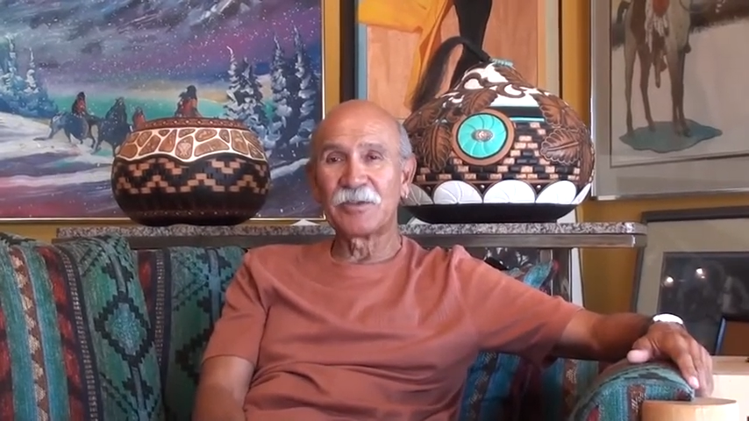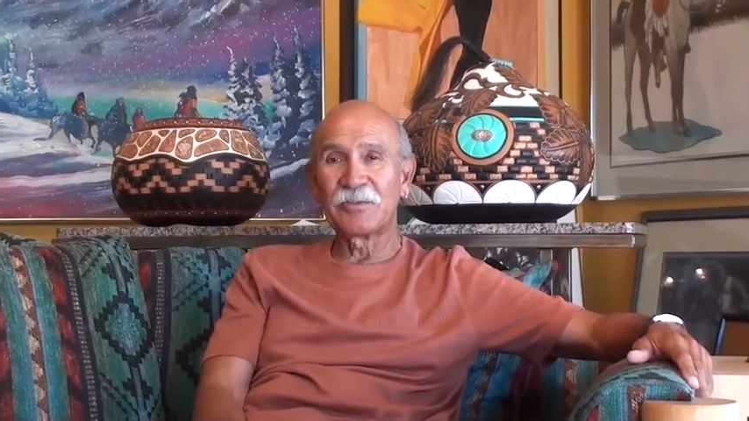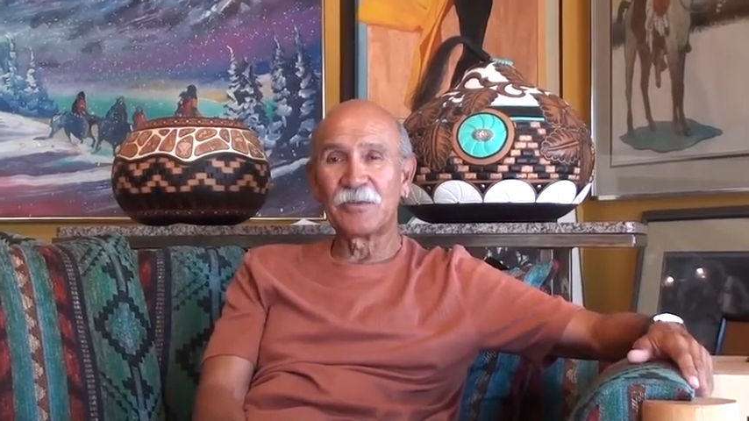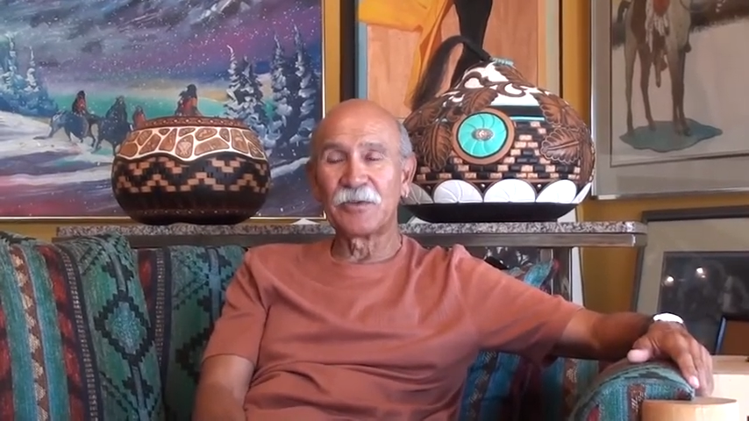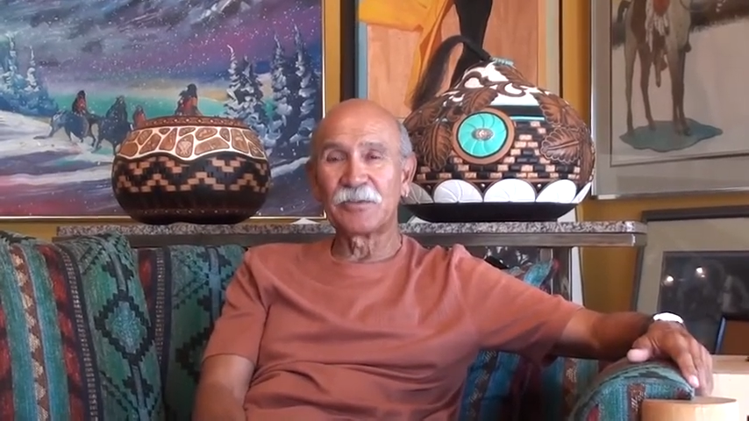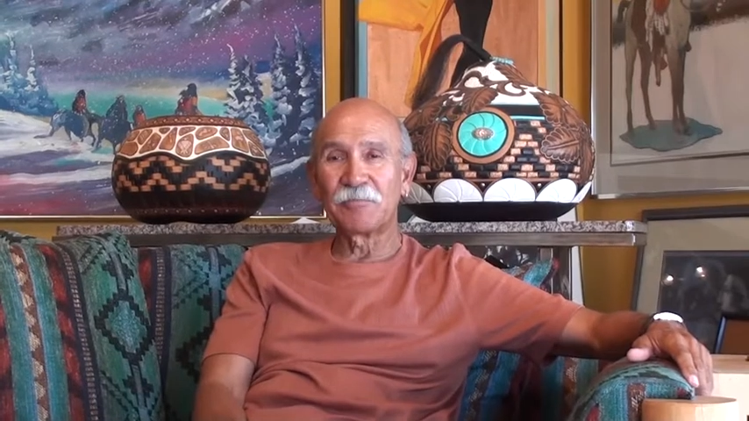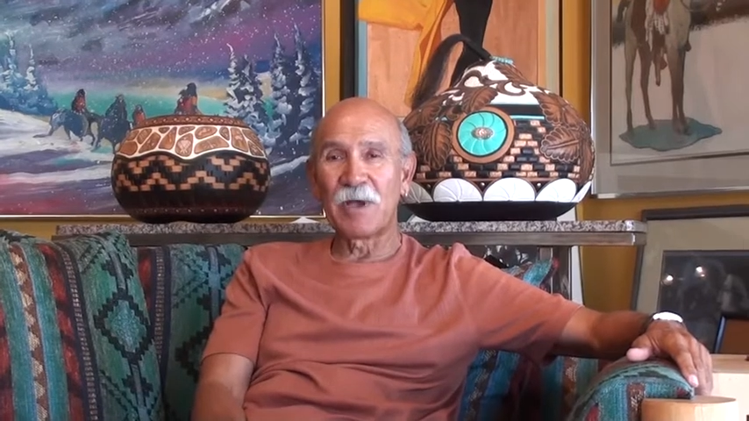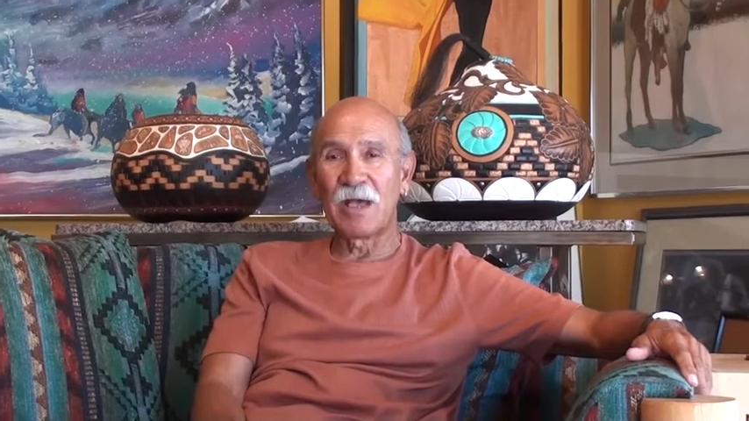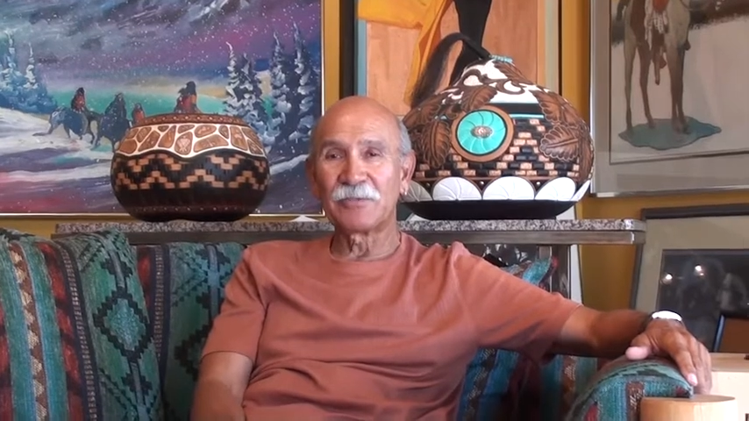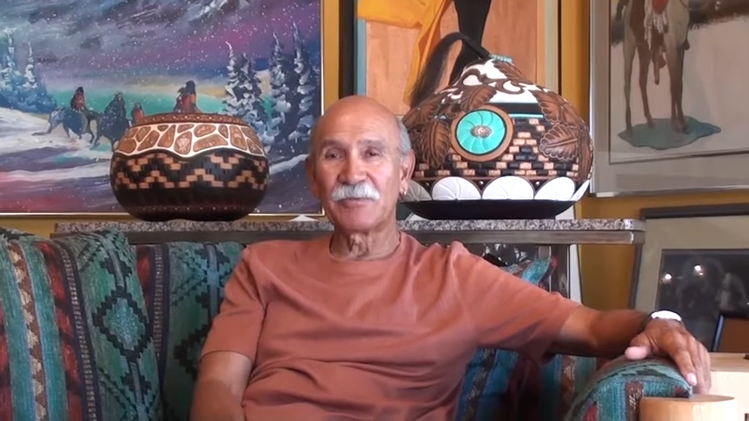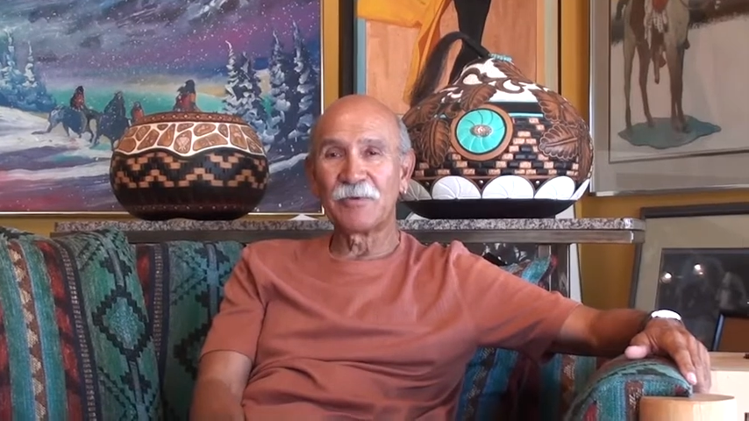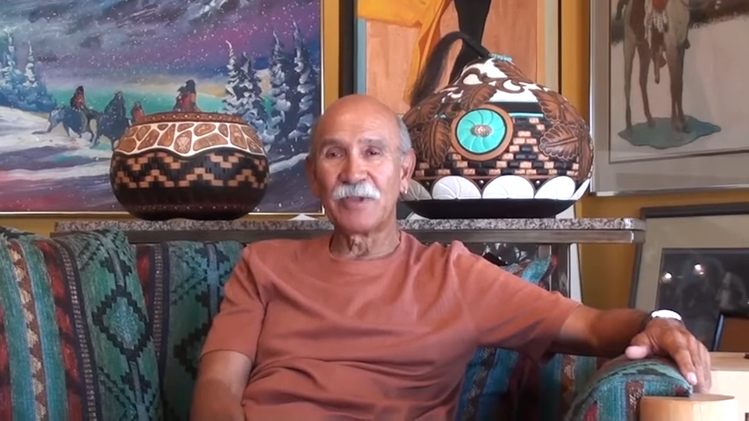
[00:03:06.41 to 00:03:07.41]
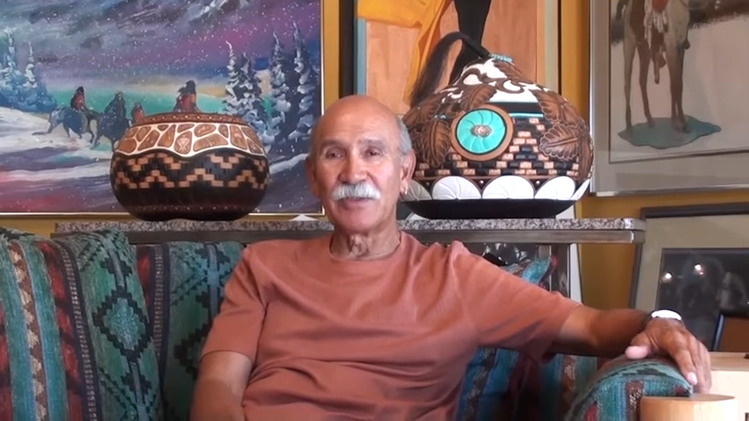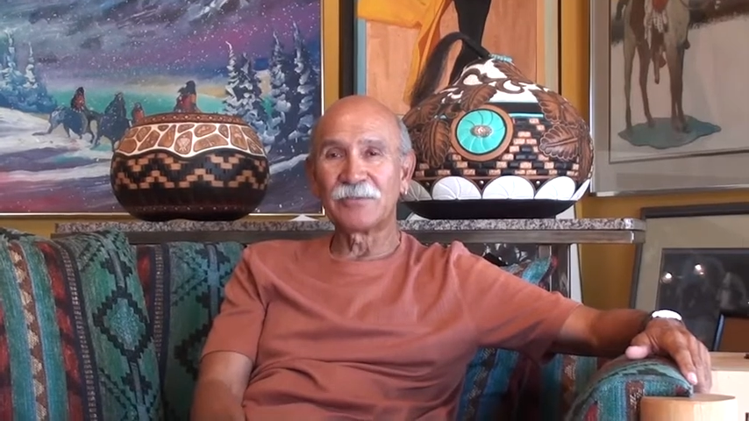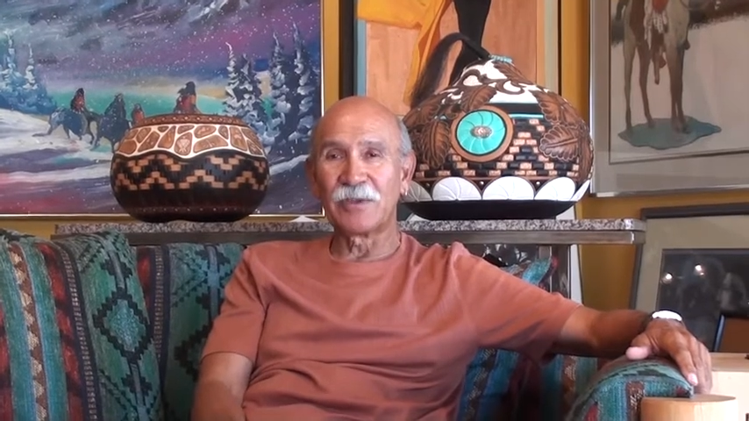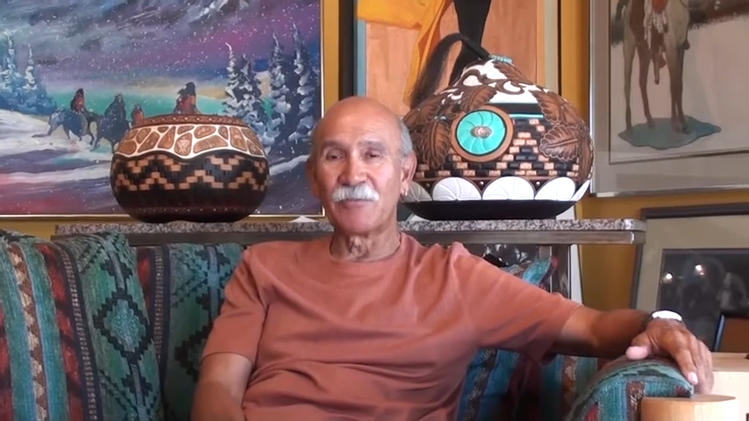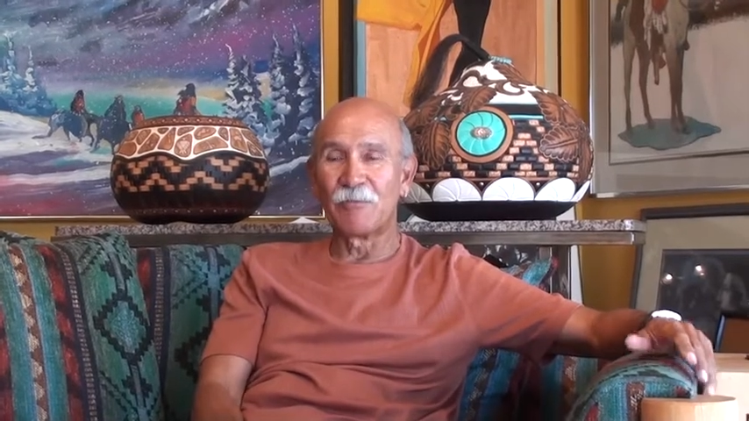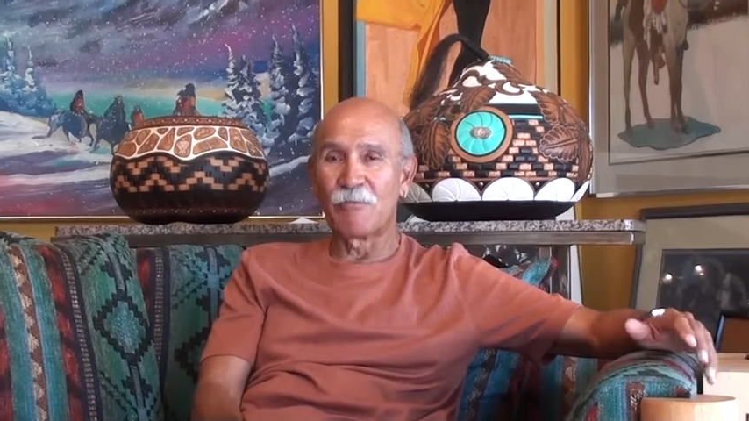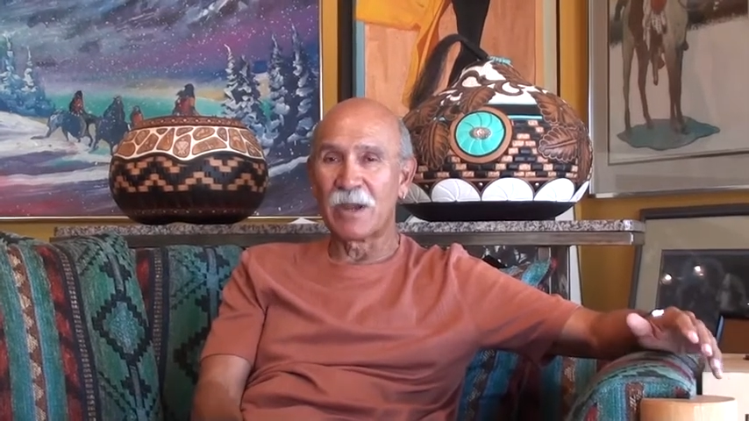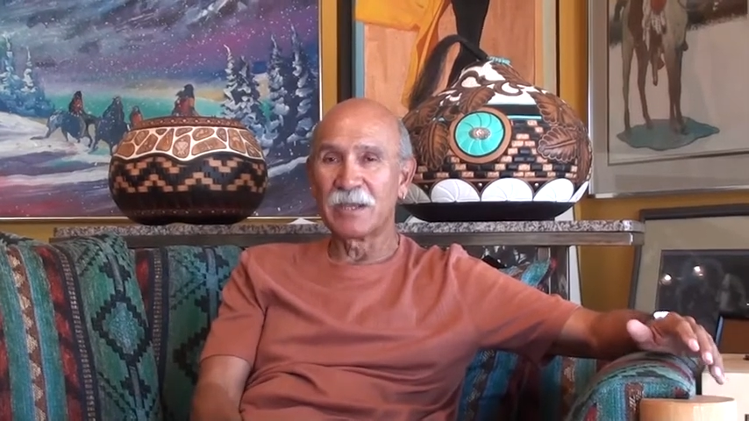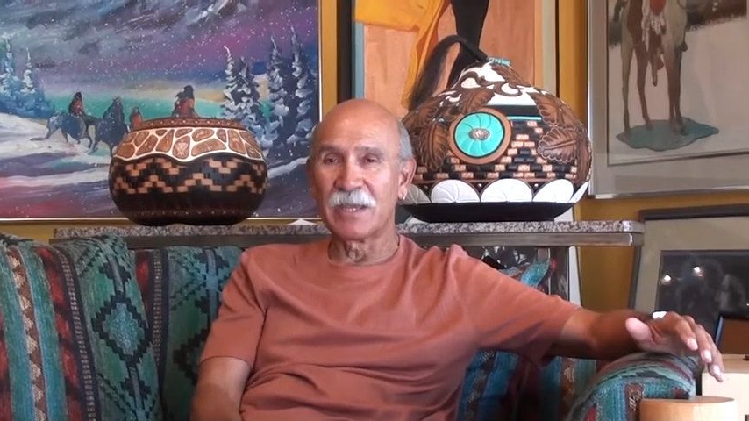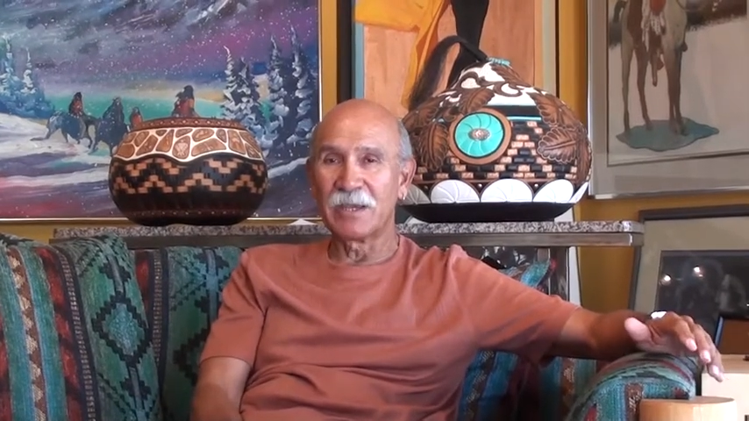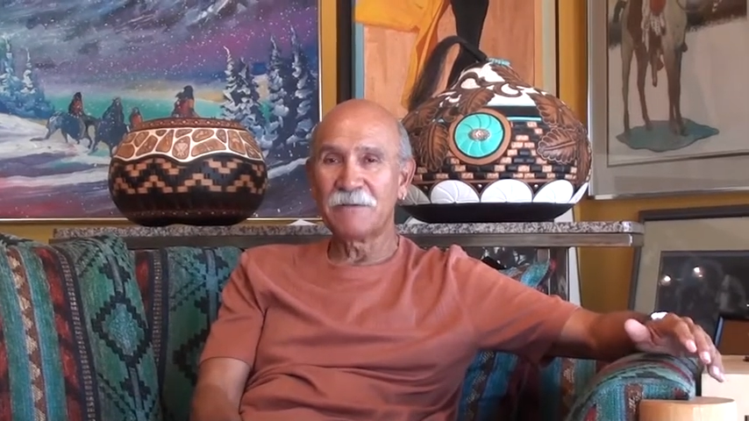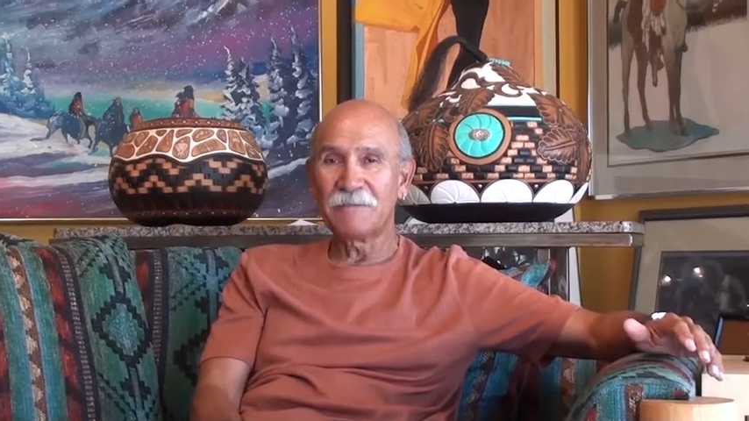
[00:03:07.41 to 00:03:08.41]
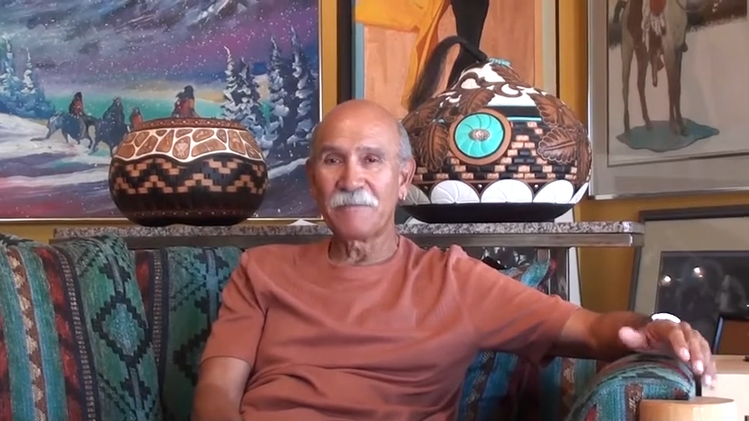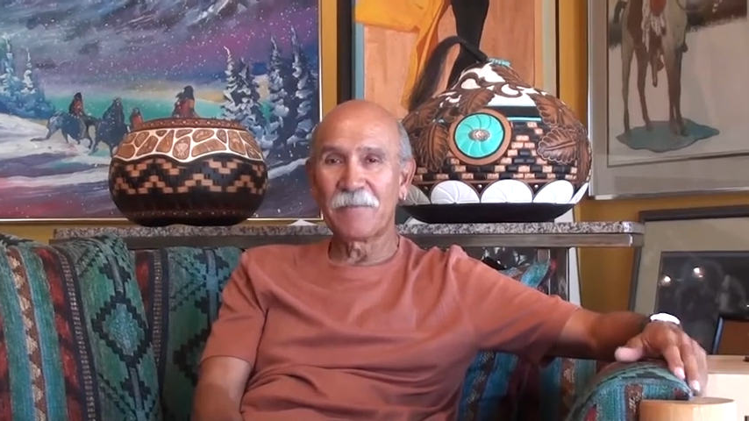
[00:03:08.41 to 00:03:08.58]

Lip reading: as soon as possible? I said, right now.